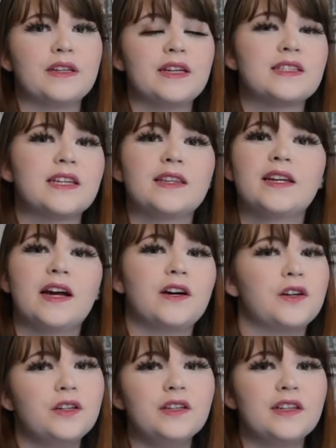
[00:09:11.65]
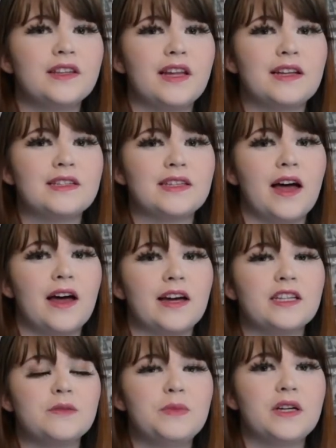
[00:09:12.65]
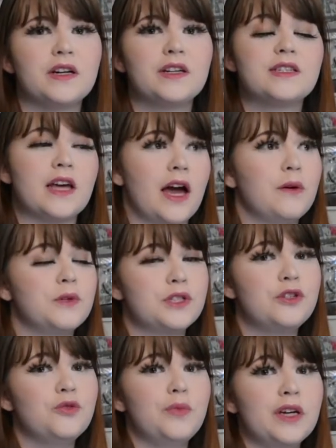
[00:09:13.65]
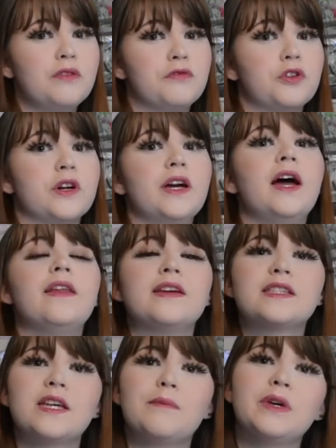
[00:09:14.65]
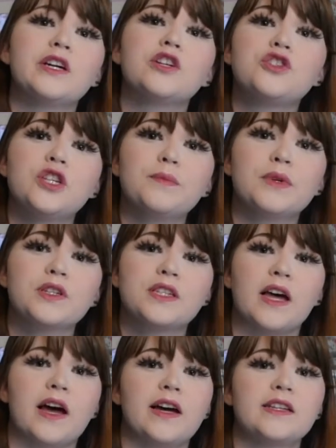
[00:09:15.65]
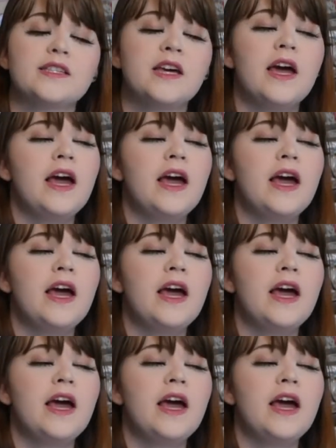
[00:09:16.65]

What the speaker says: They said that I couldn't get that size because I was too big for it, and they sent me a cheaper size,